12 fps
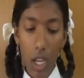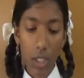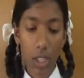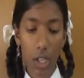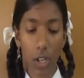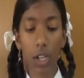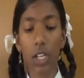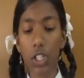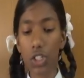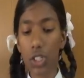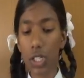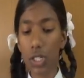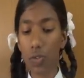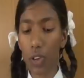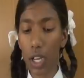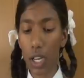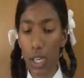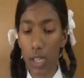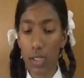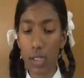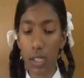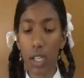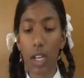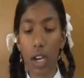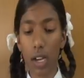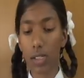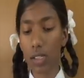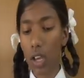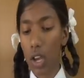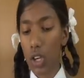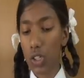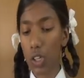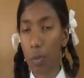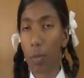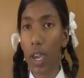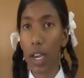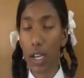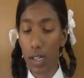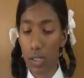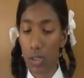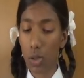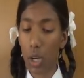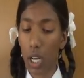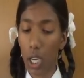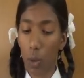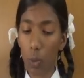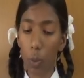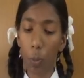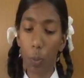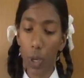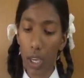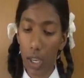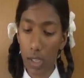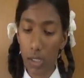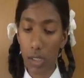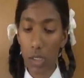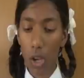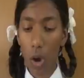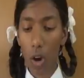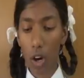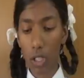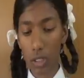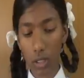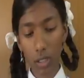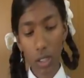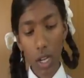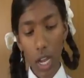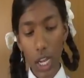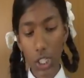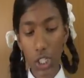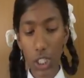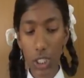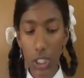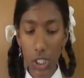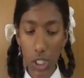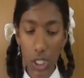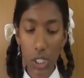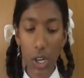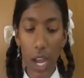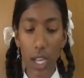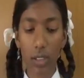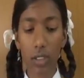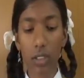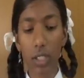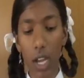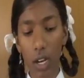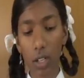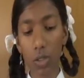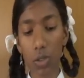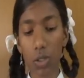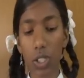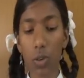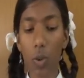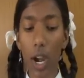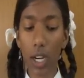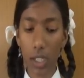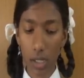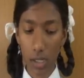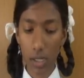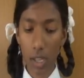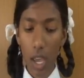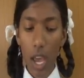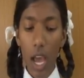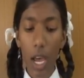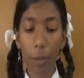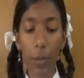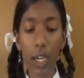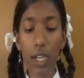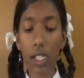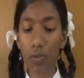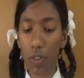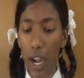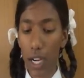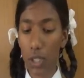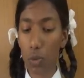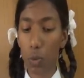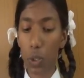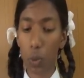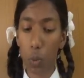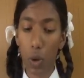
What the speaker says: The religious feelings in us should make us to live in peace, honor and dignity rather than to divide us and make us fight with